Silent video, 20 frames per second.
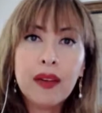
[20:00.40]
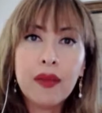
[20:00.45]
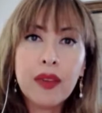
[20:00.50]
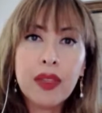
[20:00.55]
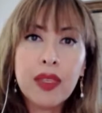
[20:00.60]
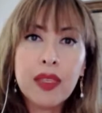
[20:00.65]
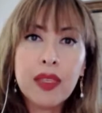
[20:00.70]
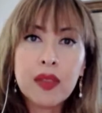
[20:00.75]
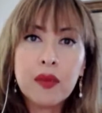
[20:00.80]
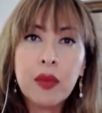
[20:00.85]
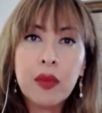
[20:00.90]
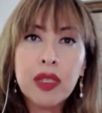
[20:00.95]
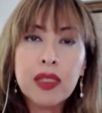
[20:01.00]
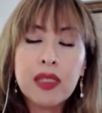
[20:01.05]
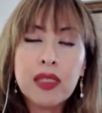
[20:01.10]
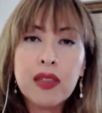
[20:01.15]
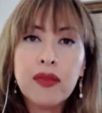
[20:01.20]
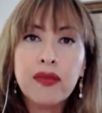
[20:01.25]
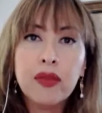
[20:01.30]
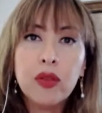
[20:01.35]
these
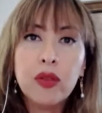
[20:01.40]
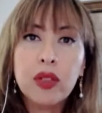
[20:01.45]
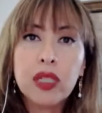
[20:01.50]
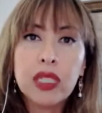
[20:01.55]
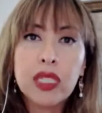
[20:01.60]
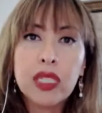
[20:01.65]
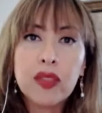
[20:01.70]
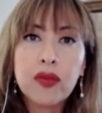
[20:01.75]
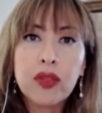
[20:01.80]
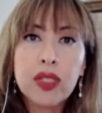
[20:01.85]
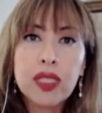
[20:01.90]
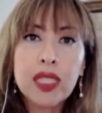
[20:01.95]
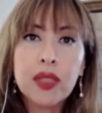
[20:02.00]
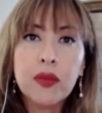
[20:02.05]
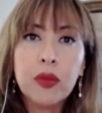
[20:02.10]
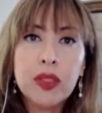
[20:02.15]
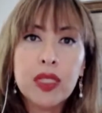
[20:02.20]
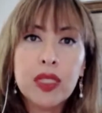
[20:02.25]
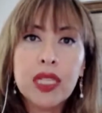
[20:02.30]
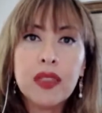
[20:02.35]
monthly forecasts, for
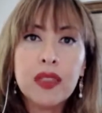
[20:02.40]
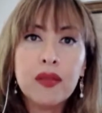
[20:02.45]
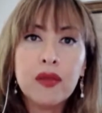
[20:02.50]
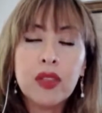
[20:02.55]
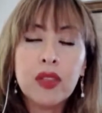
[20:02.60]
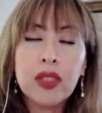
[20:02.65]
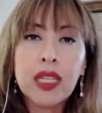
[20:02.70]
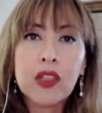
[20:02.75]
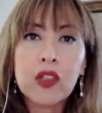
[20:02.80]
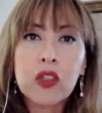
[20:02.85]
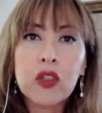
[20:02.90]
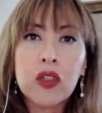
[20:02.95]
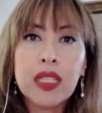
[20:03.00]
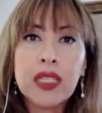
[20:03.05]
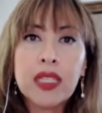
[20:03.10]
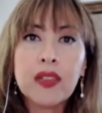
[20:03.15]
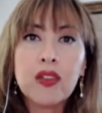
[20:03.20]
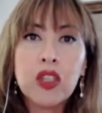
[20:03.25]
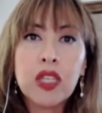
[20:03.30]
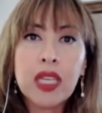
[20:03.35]
example, take the International
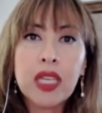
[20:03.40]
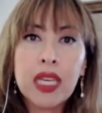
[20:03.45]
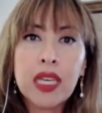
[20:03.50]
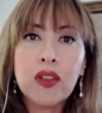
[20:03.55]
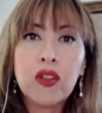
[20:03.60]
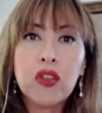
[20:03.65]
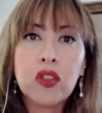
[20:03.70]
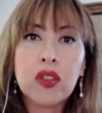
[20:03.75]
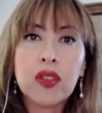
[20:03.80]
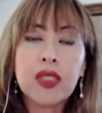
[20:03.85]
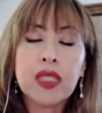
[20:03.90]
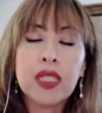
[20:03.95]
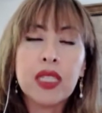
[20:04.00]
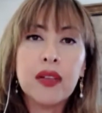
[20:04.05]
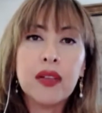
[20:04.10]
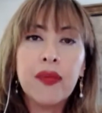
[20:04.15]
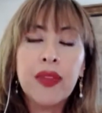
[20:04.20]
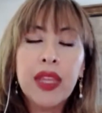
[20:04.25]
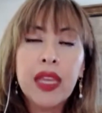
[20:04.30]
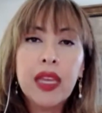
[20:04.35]
Energy
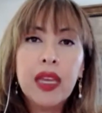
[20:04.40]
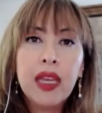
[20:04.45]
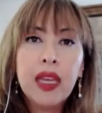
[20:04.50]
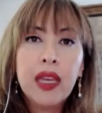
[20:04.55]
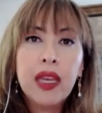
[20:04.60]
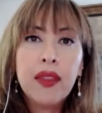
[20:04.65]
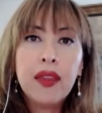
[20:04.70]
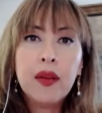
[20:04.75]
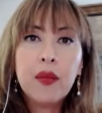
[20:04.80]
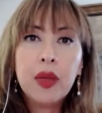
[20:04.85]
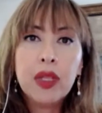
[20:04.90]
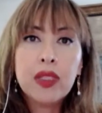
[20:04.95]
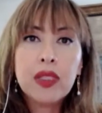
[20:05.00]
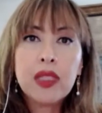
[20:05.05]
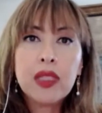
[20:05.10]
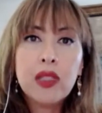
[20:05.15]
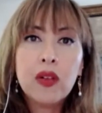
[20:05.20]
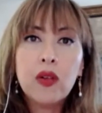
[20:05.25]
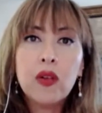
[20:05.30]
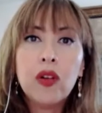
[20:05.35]
Agency, their
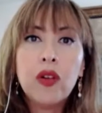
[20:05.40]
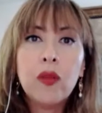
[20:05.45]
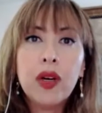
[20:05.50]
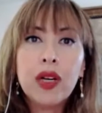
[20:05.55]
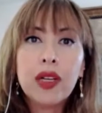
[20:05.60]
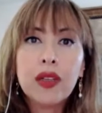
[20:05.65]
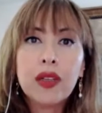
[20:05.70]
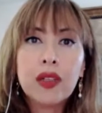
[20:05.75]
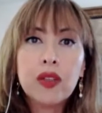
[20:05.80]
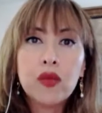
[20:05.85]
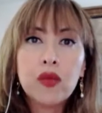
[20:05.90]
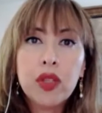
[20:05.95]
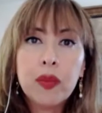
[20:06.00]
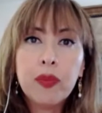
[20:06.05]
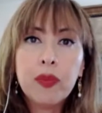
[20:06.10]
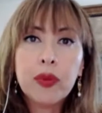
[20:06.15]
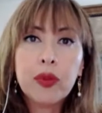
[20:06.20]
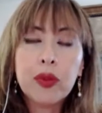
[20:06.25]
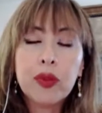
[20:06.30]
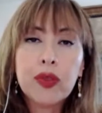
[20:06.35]
monthly oil market
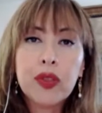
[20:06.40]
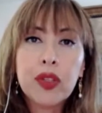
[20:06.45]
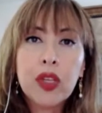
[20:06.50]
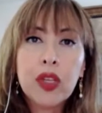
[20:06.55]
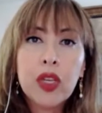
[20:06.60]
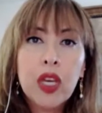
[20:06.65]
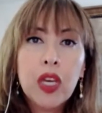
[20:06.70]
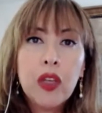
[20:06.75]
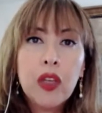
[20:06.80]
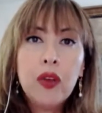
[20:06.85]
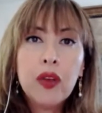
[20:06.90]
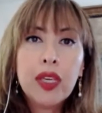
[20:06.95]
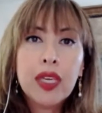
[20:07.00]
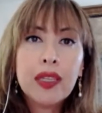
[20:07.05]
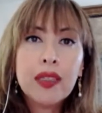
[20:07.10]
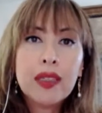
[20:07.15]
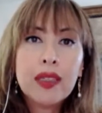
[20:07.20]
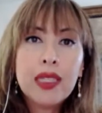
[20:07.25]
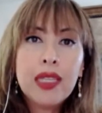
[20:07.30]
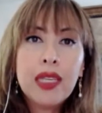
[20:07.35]
report, you
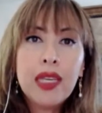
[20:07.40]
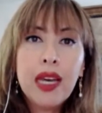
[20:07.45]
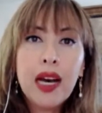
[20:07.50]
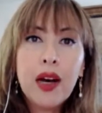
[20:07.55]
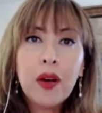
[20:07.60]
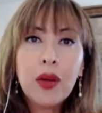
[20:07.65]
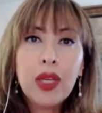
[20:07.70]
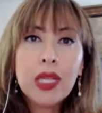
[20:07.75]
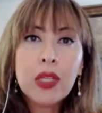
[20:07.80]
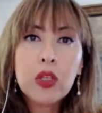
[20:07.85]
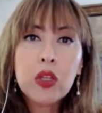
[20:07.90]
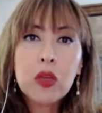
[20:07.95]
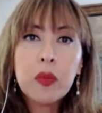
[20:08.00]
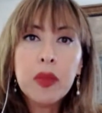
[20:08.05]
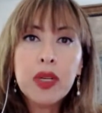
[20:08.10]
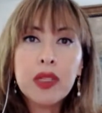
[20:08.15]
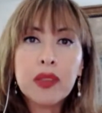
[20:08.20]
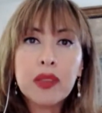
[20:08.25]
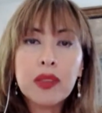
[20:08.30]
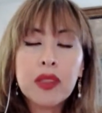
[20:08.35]
can see how each
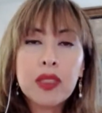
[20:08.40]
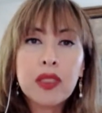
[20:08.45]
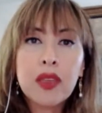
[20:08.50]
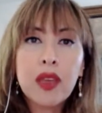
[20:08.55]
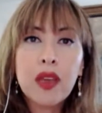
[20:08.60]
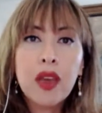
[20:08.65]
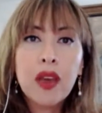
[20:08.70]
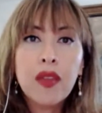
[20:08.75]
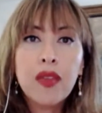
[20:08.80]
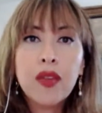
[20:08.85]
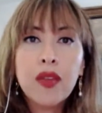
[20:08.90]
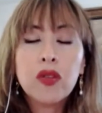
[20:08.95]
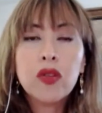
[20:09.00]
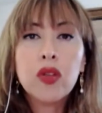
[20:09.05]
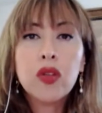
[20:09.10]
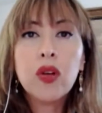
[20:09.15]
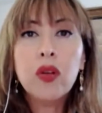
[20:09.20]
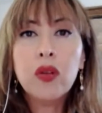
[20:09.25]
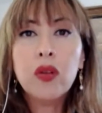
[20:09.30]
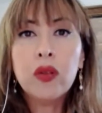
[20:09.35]
month the
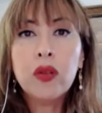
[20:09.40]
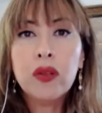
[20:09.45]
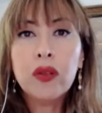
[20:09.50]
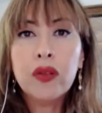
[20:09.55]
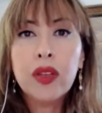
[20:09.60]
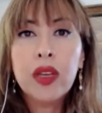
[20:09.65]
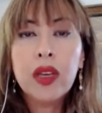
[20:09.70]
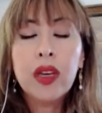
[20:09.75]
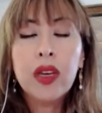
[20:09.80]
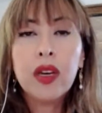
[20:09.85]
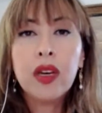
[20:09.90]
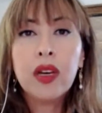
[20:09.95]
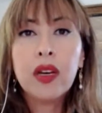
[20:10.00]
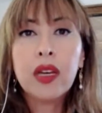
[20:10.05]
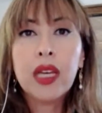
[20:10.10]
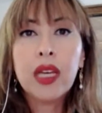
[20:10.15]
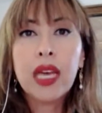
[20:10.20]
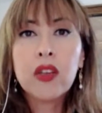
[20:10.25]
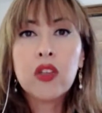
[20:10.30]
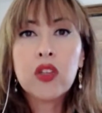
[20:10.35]
tone
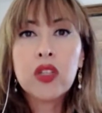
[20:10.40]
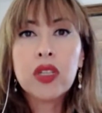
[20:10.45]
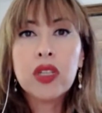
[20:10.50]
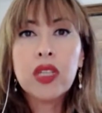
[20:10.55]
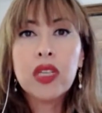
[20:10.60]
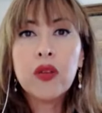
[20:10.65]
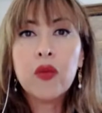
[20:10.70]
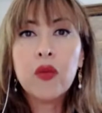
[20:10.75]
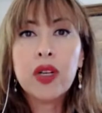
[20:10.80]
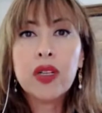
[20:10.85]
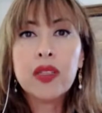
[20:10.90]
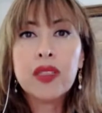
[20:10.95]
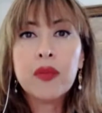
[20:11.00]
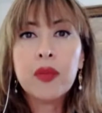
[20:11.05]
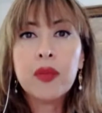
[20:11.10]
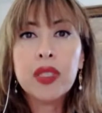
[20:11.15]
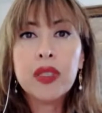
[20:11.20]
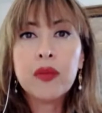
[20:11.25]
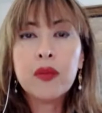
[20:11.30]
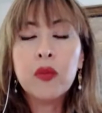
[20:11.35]
actually was a
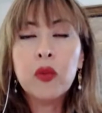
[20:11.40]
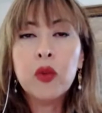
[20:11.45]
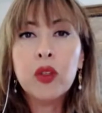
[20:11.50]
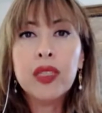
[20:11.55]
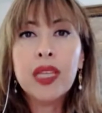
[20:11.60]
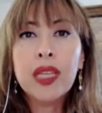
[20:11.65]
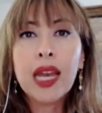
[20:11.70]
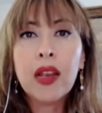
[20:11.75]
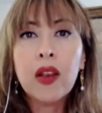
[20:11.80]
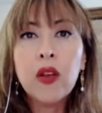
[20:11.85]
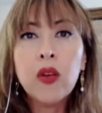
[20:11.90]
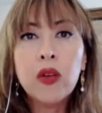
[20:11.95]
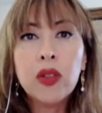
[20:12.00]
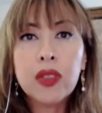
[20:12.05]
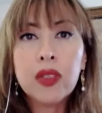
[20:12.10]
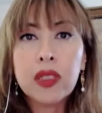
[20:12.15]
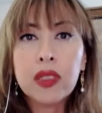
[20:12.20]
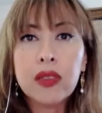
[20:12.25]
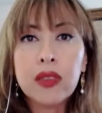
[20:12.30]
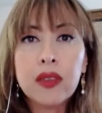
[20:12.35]
bit more
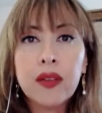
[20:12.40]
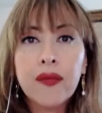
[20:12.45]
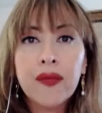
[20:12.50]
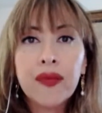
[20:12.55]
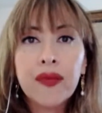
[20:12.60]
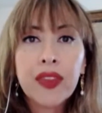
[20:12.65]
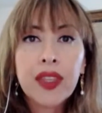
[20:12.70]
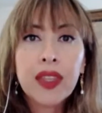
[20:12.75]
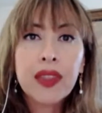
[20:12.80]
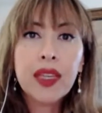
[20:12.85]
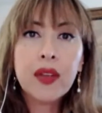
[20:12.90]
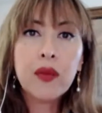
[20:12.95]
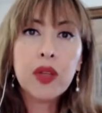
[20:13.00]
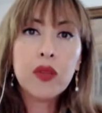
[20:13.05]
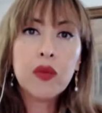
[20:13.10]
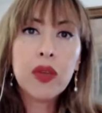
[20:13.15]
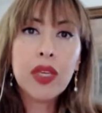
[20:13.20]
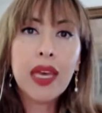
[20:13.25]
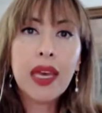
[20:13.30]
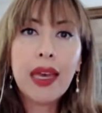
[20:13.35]
diluted than what
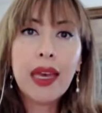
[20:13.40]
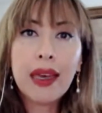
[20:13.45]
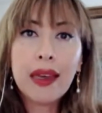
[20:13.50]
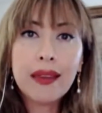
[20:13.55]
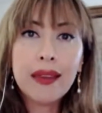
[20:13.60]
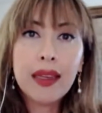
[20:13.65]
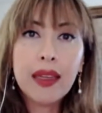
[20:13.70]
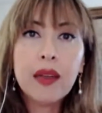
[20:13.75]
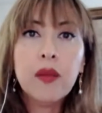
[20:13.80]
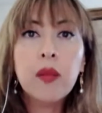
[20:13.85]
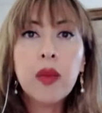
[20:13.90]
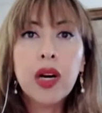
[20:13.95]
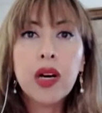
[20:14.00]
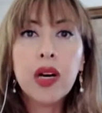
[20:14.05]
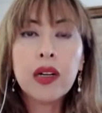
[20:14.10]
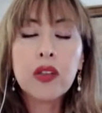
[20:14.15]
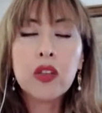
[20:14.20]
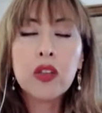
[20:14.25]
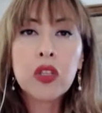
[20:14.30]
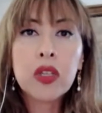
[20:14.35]
we had in
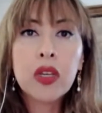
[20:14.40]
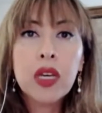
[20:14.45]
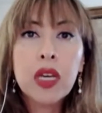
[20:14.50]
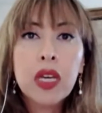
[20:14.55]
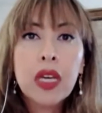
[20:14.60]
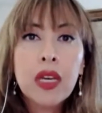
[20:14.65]
March.